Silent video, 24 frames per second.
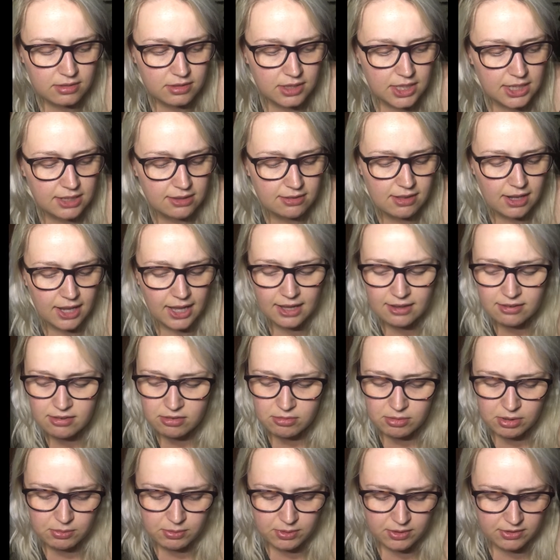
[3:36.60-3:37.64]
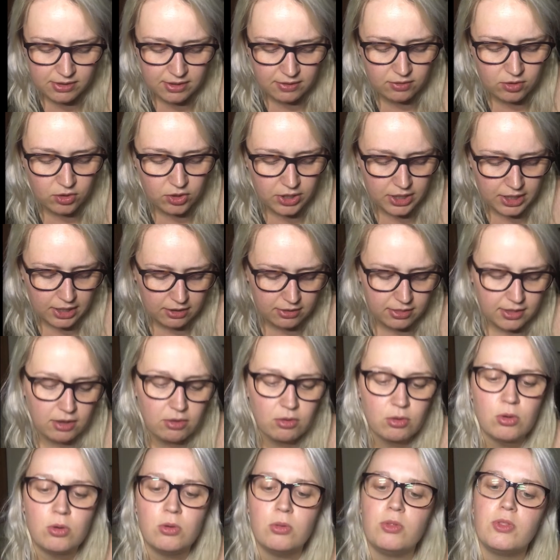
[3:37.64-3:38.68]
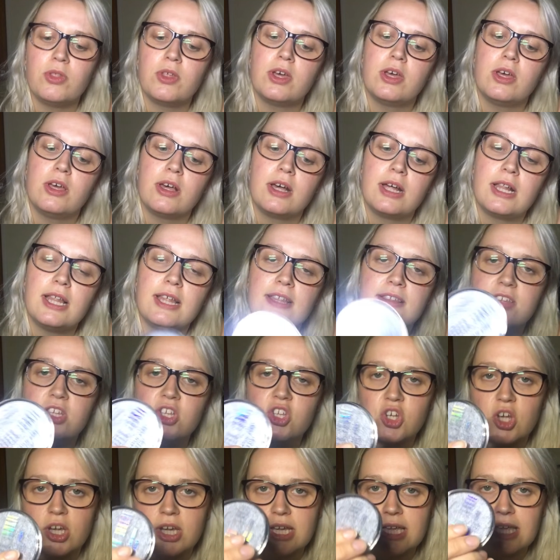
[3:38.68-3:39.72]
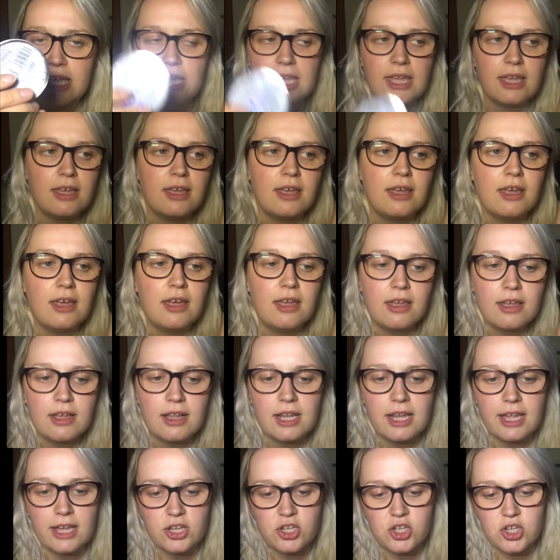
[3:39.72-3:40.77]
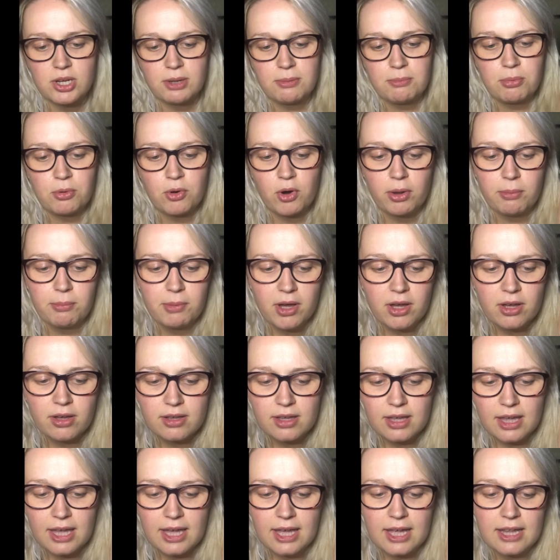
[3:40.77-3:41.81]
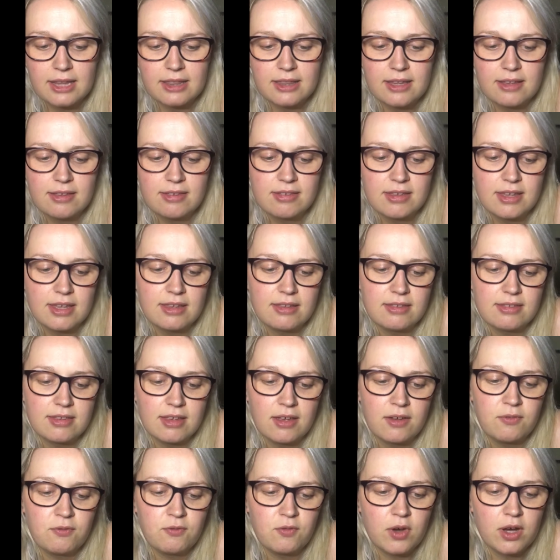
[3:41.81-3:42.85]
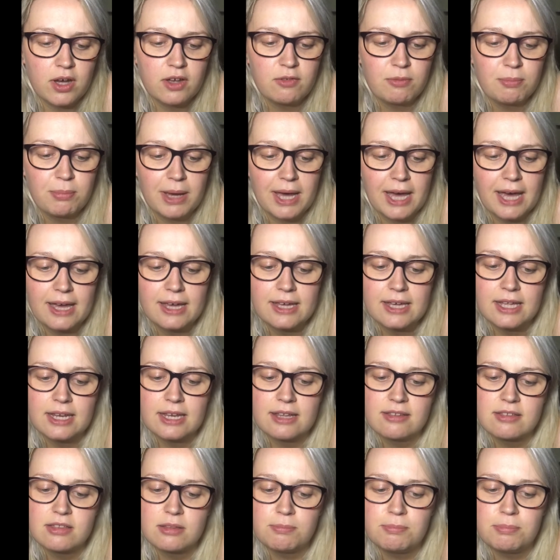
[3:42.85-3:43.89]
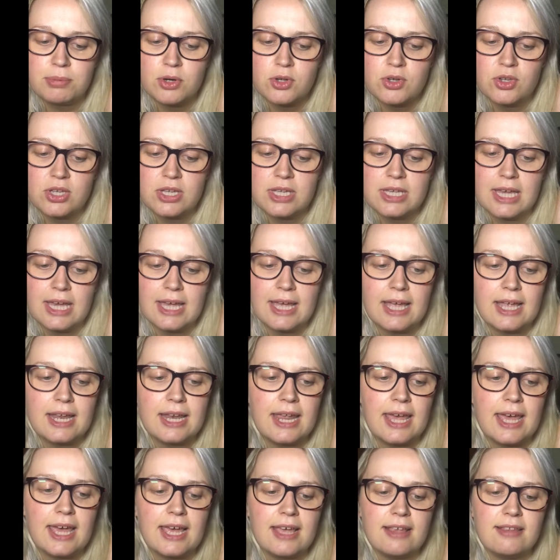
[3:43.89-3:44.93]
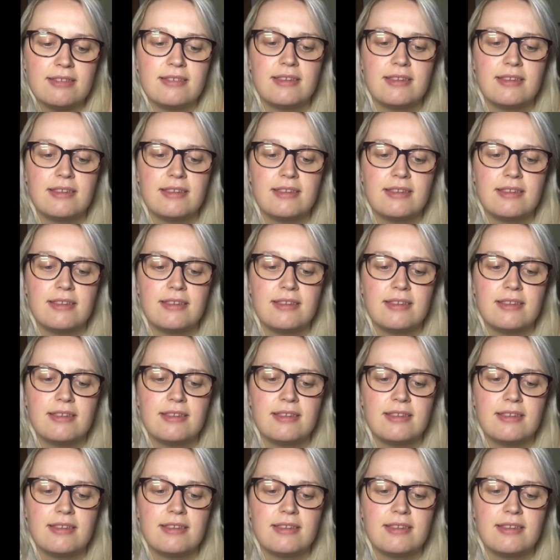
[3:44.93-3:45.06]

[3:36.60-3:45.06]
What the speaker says: these last three ones I've got now, they're all the Glitter Junkie collection in Primark, and this is a 5-pack, and it's the body and hair